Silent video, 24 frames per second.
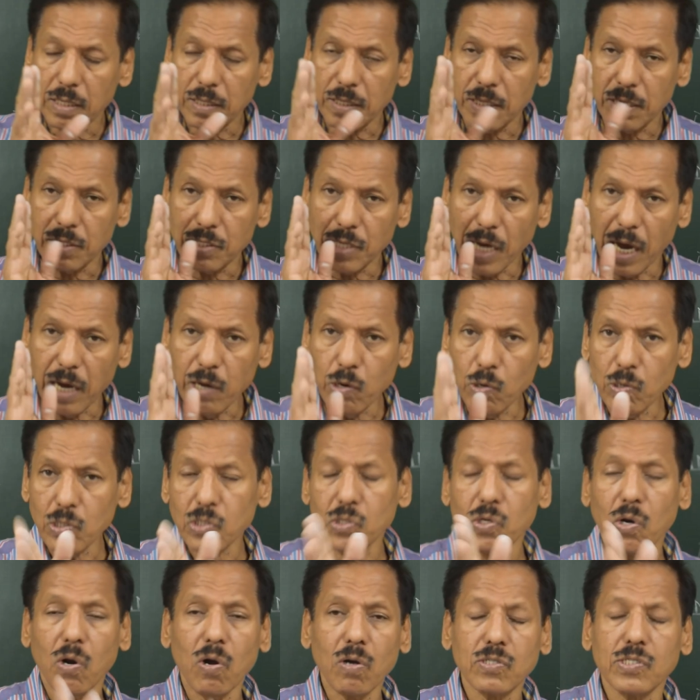the gyro is
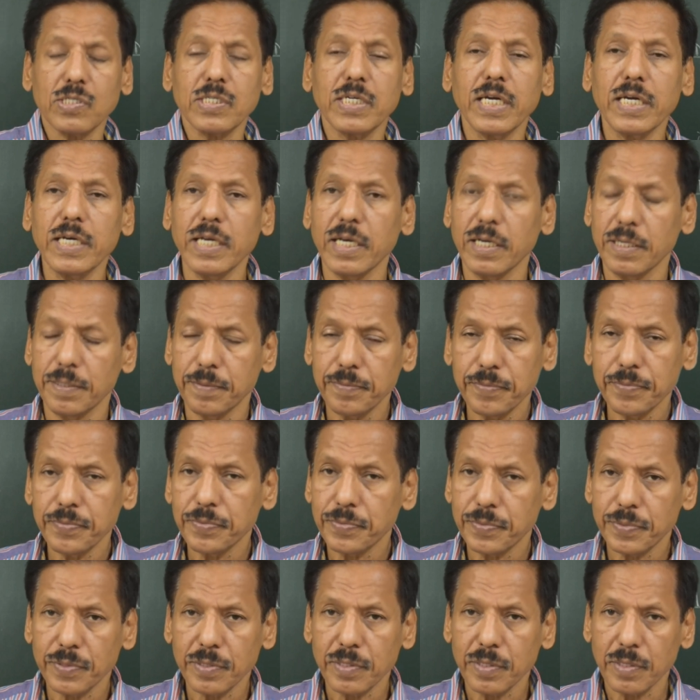rock steady,
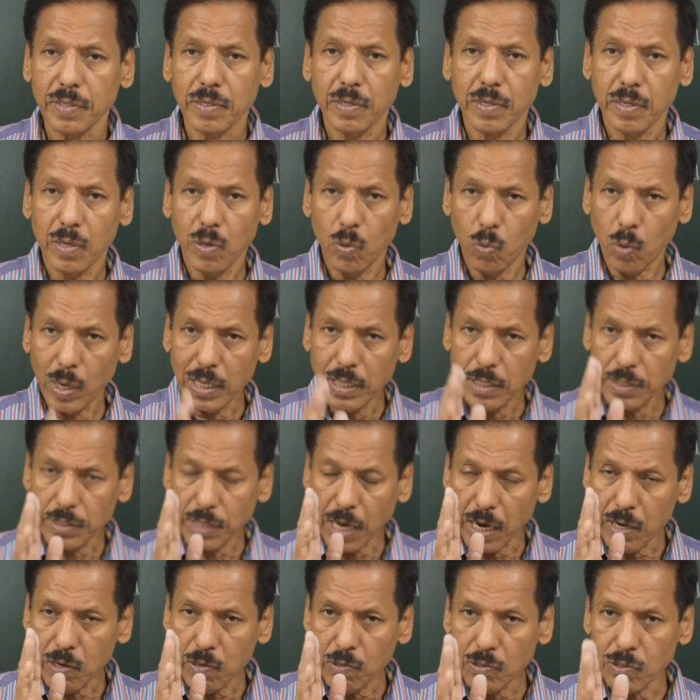while the
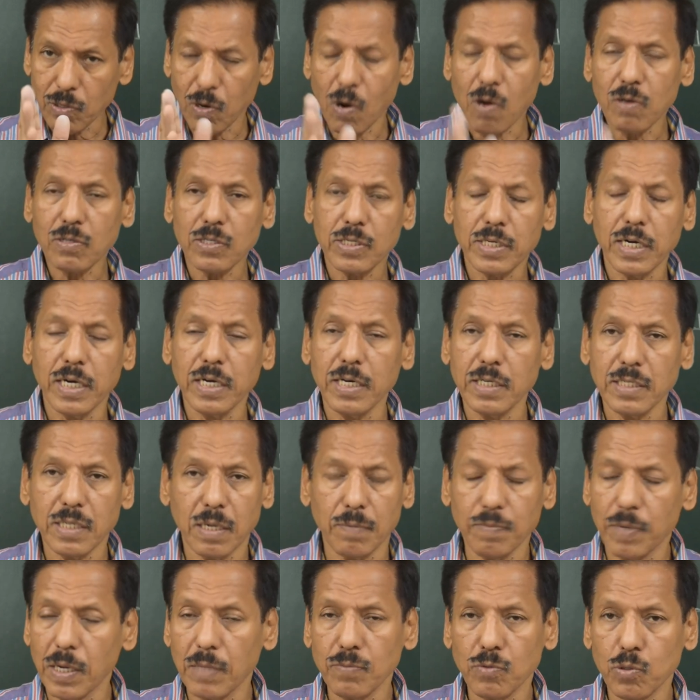gyro is rock steady,
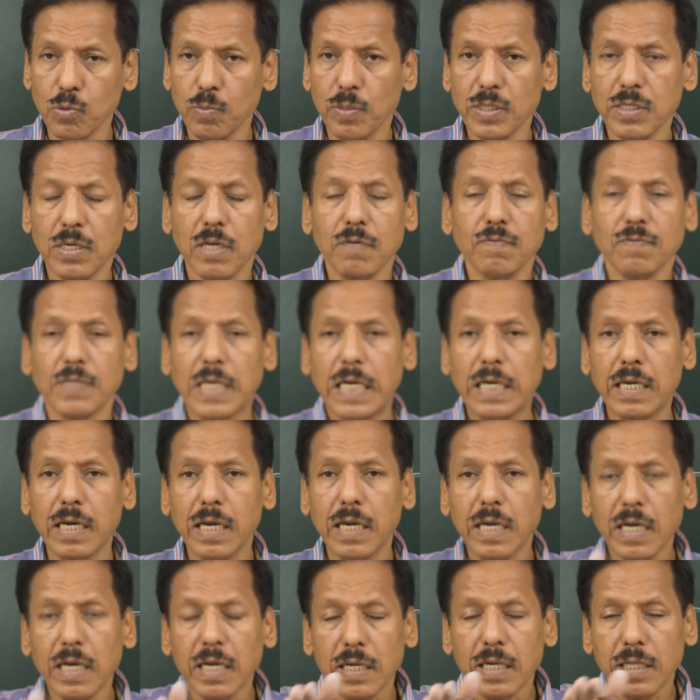sometimes you must have seen
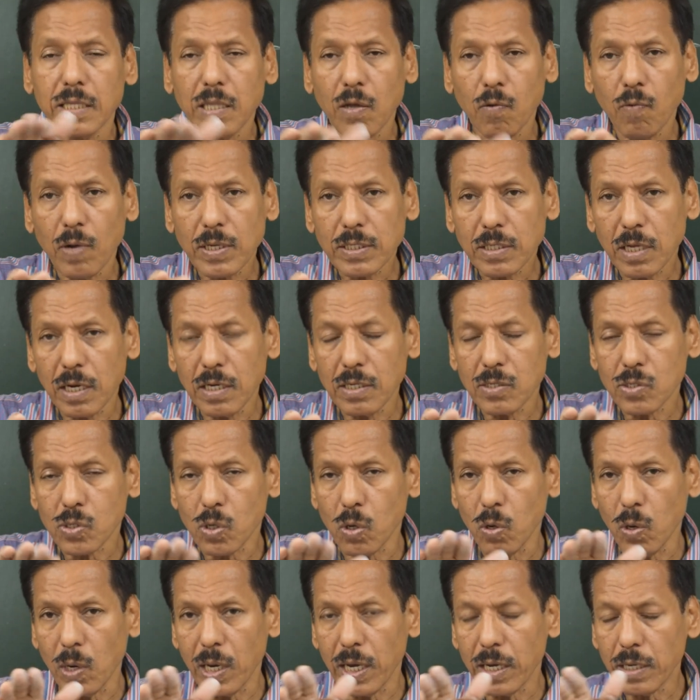the vessel is
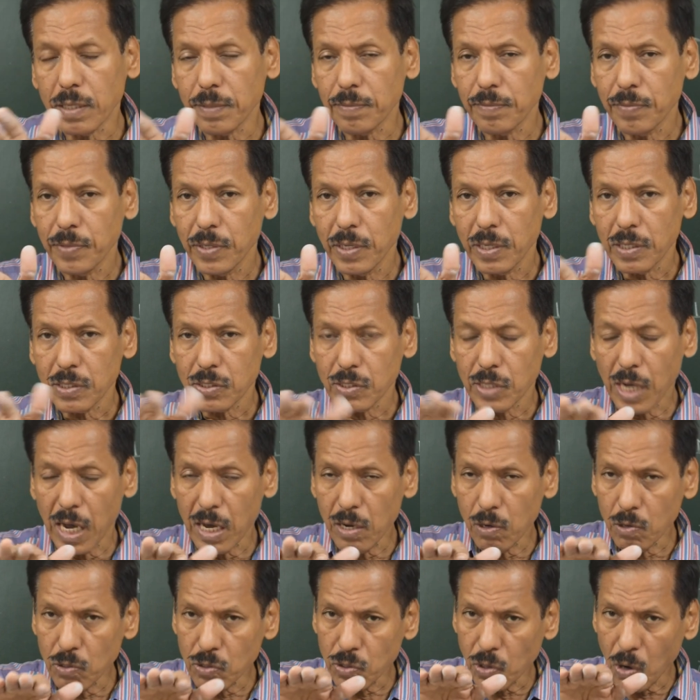rolling,
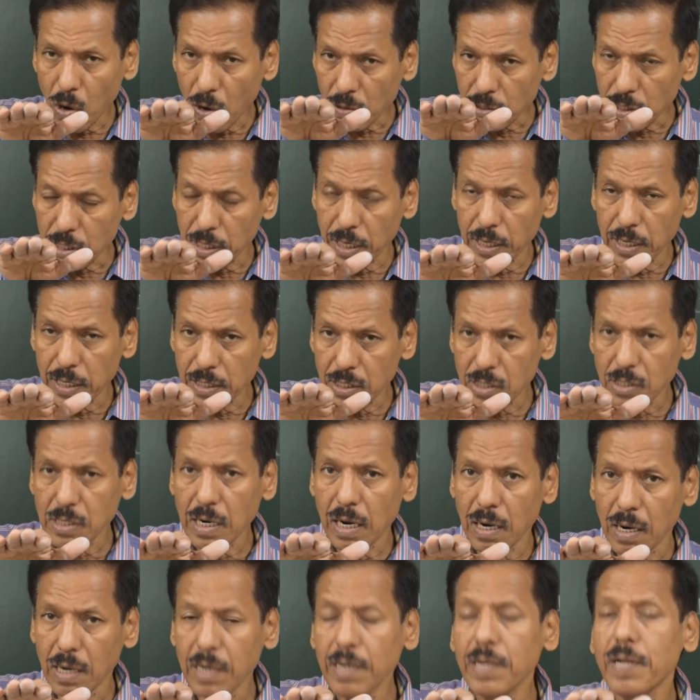gyro is rock steady
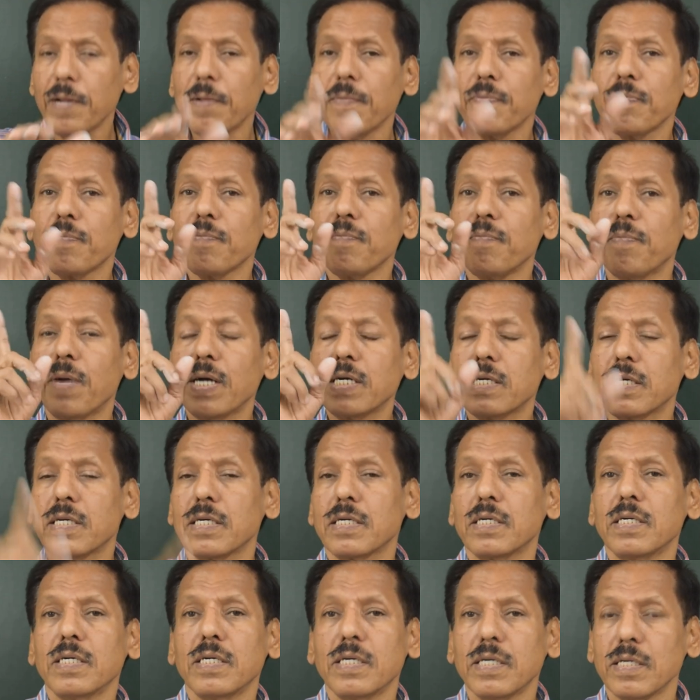still, but
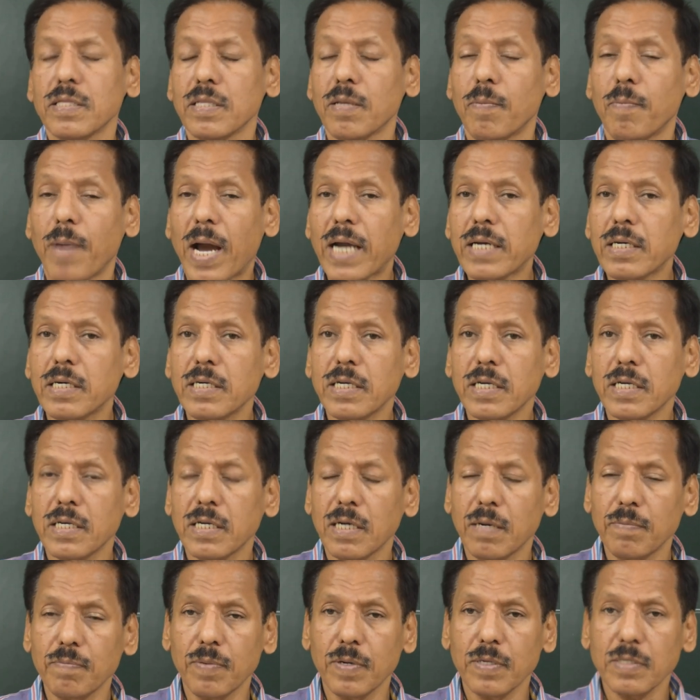the magnetic
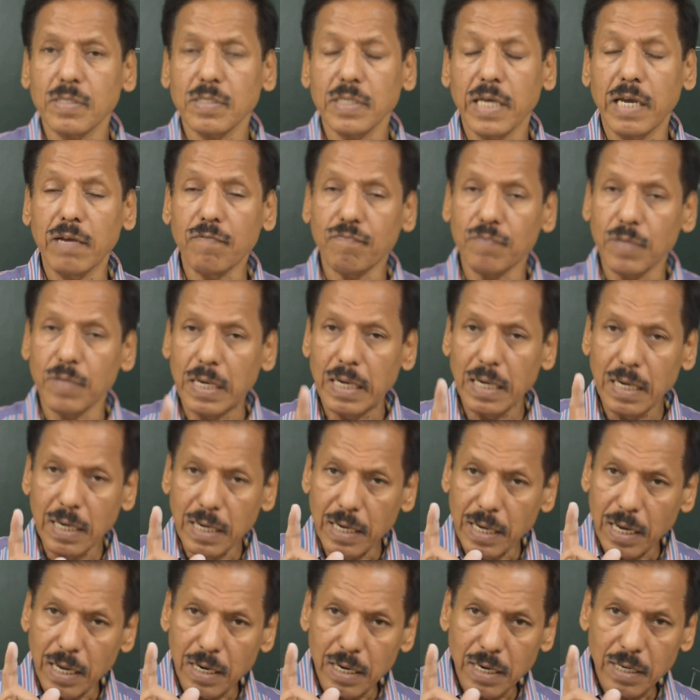compass, if the
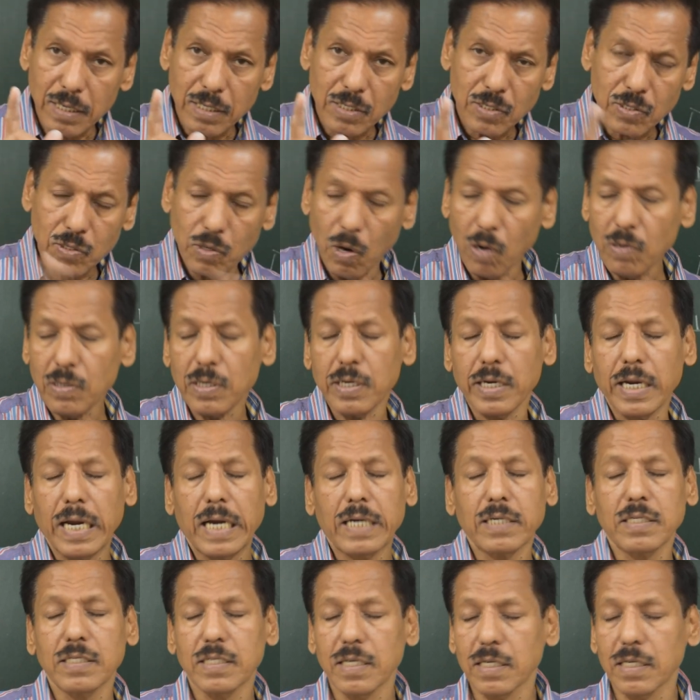healing error is not
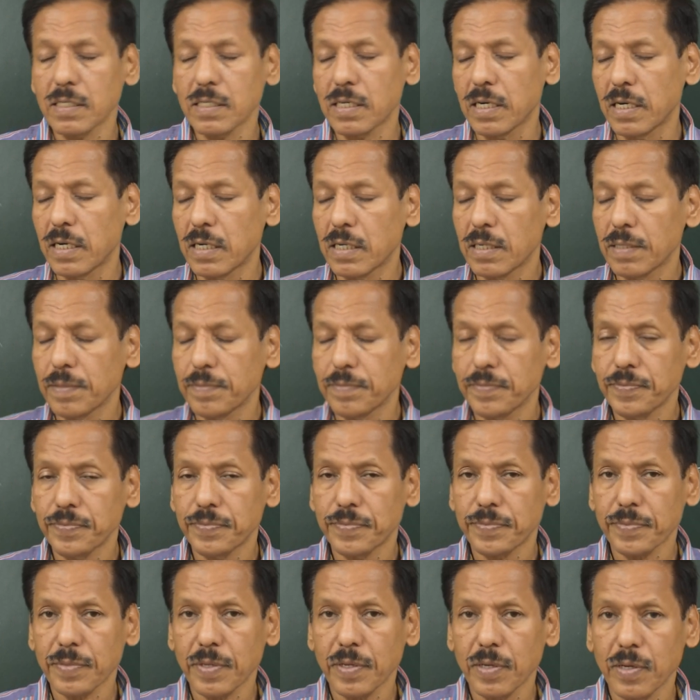adjusted,
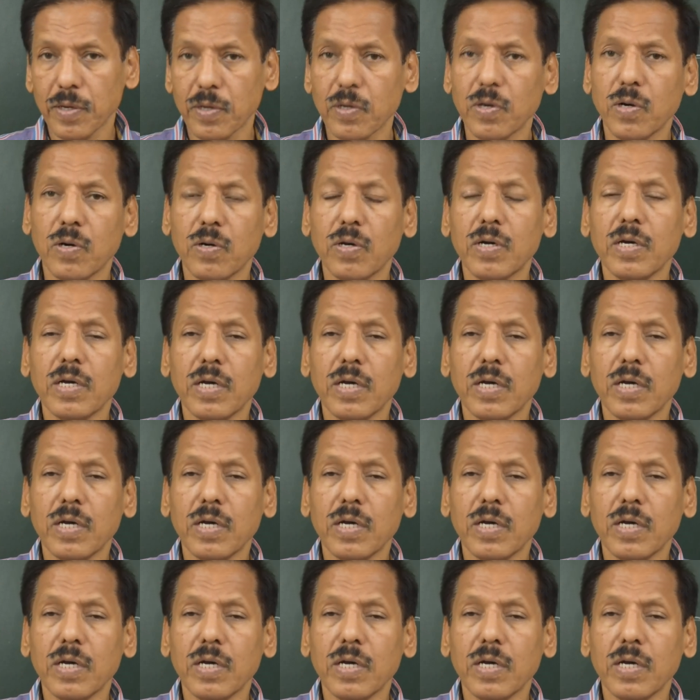you know,